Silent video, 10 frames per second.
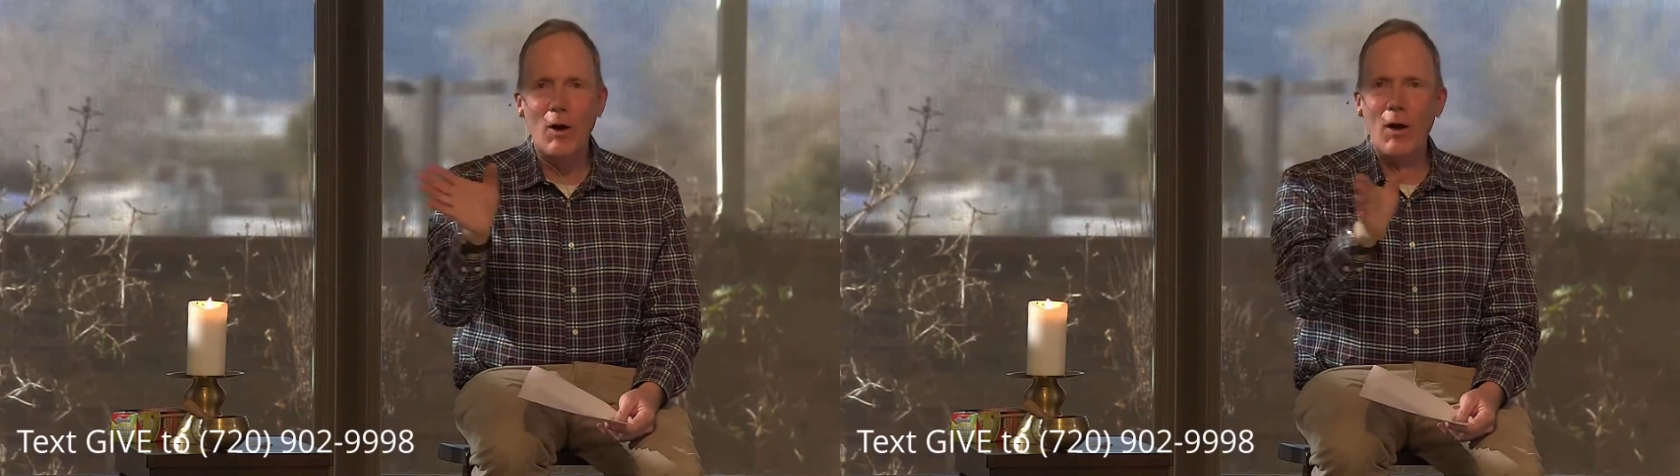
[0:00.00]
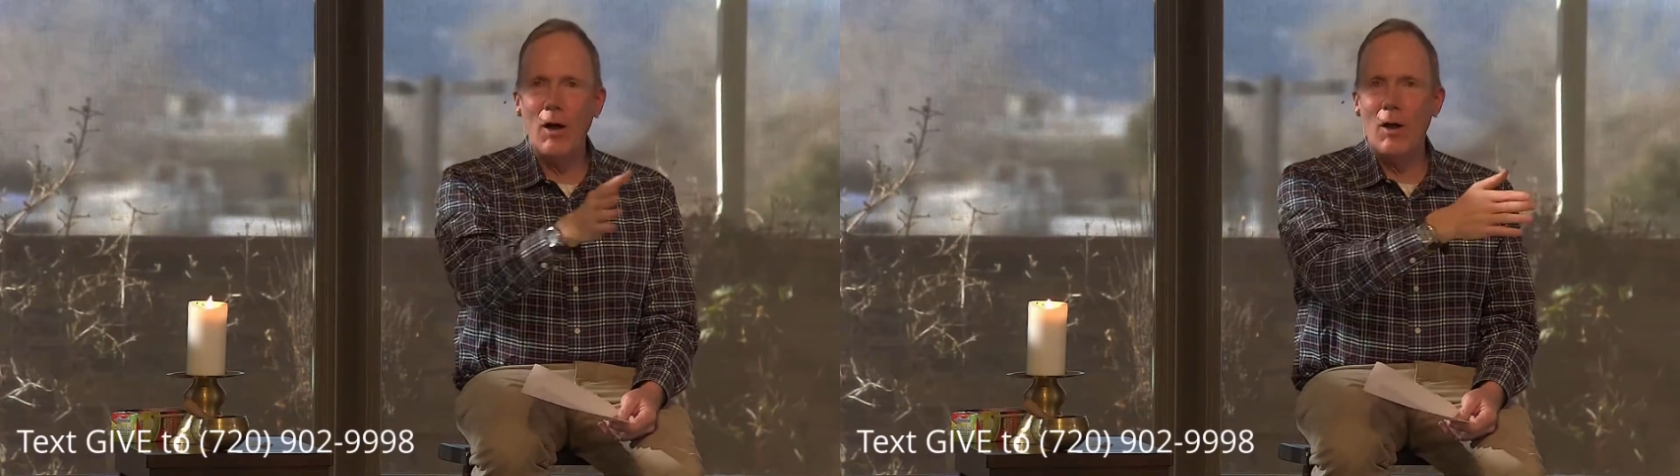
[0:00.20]

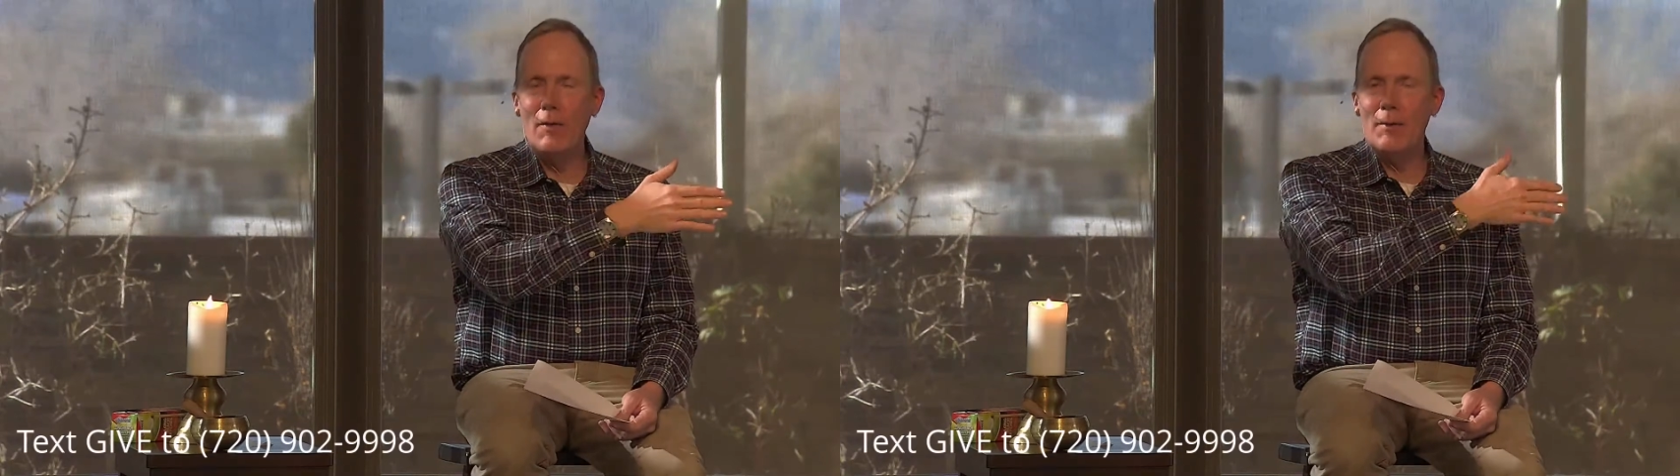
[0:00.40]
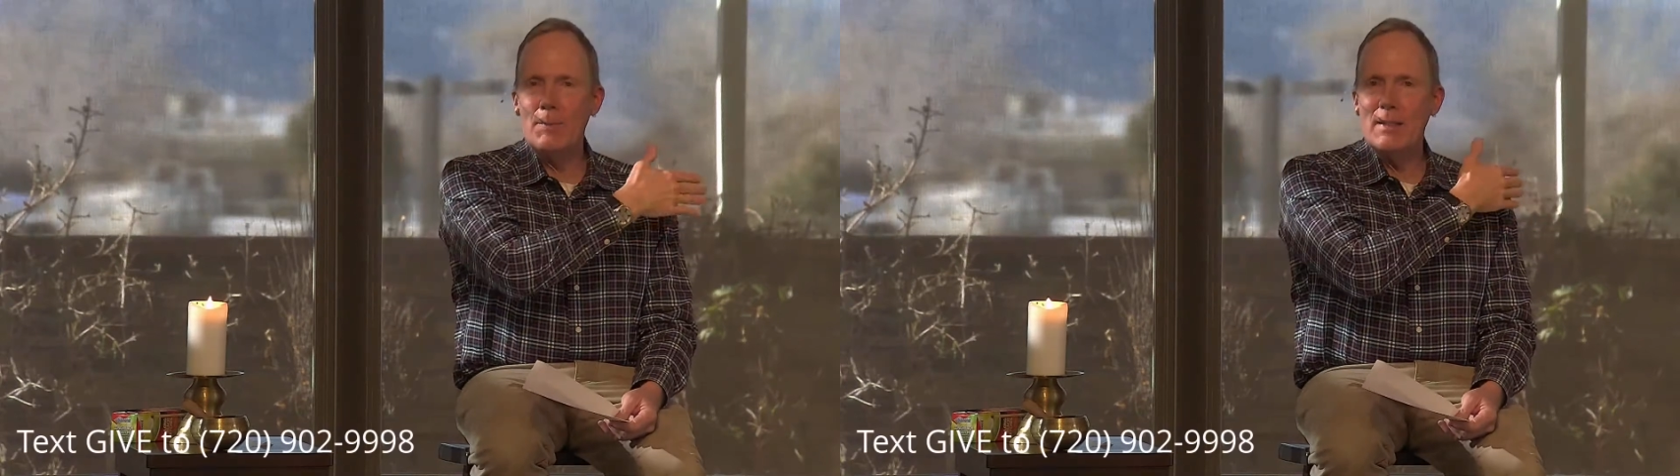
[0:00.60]

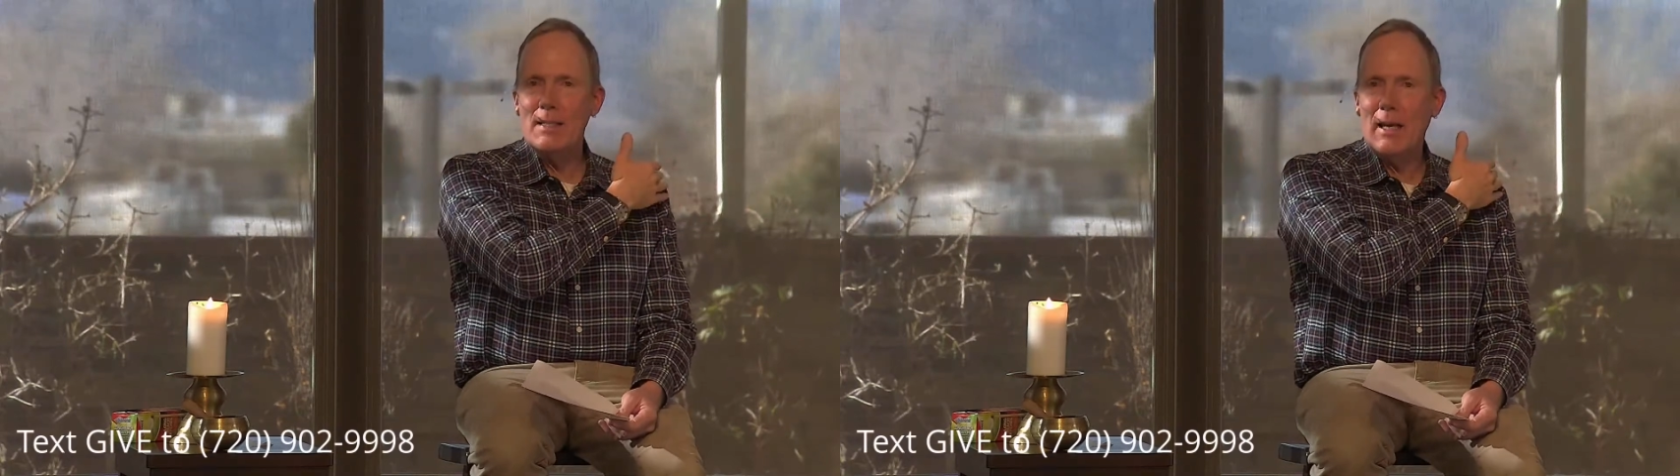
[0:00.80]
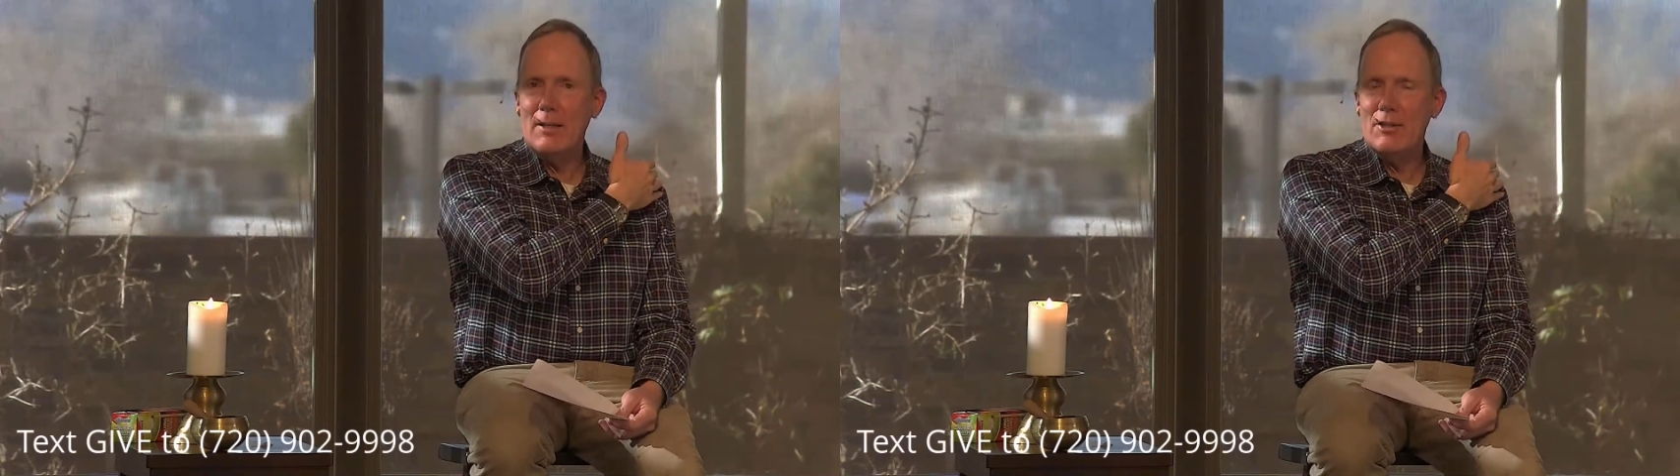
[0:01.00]
all the
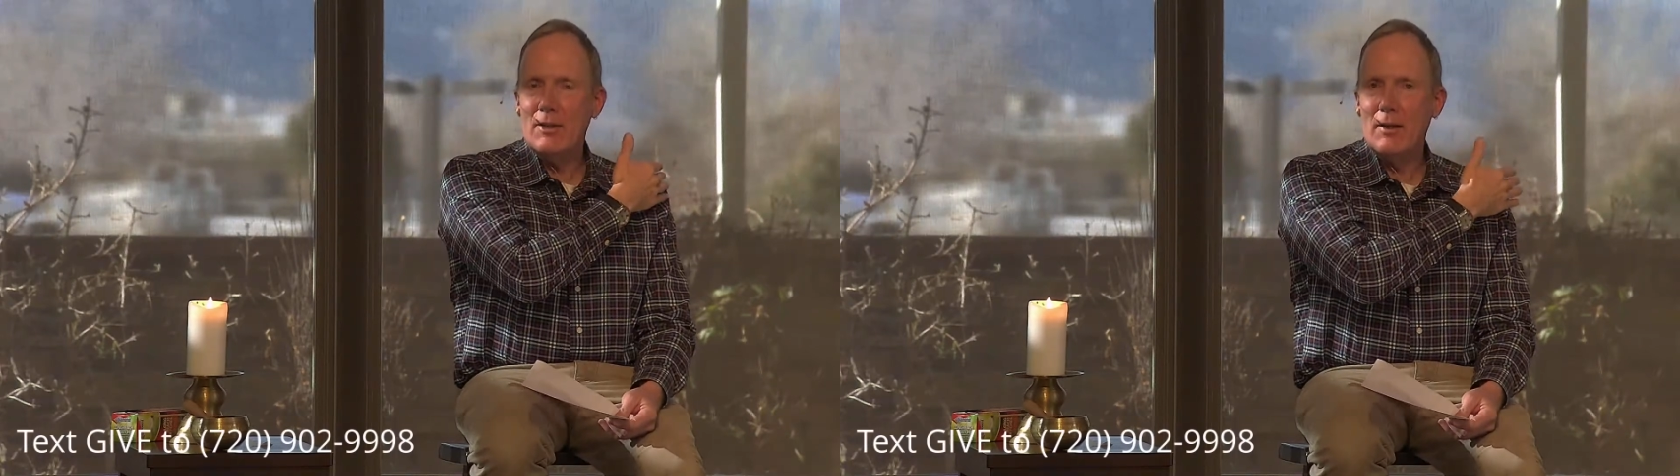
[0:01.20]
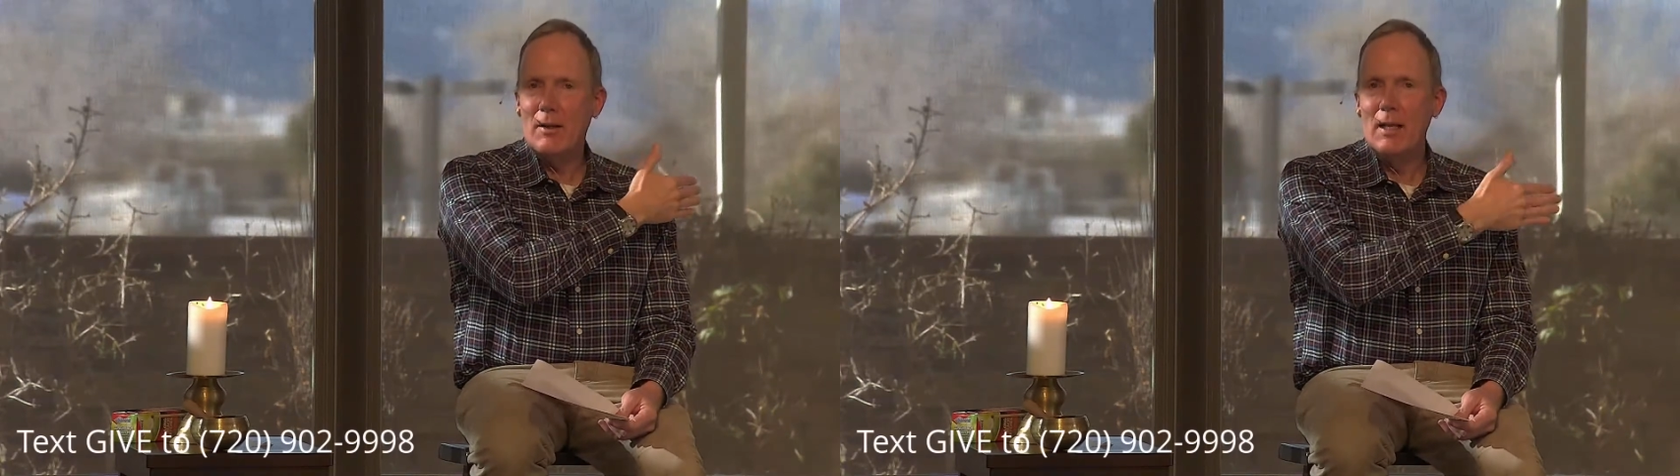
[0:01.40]

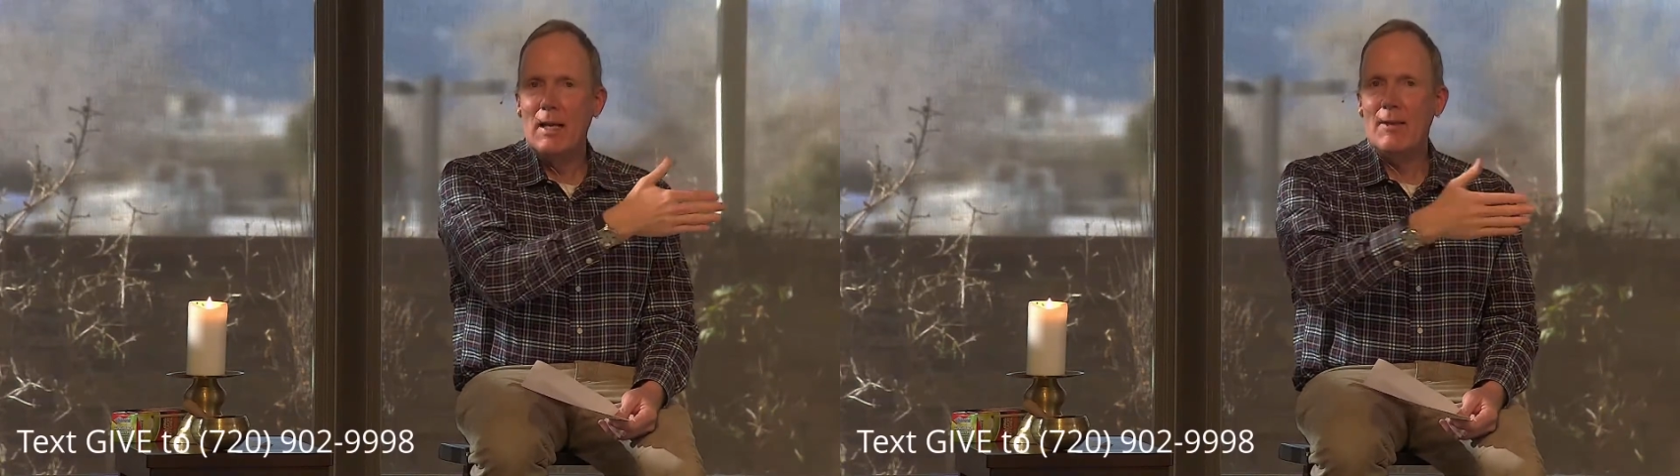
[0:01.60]
potential,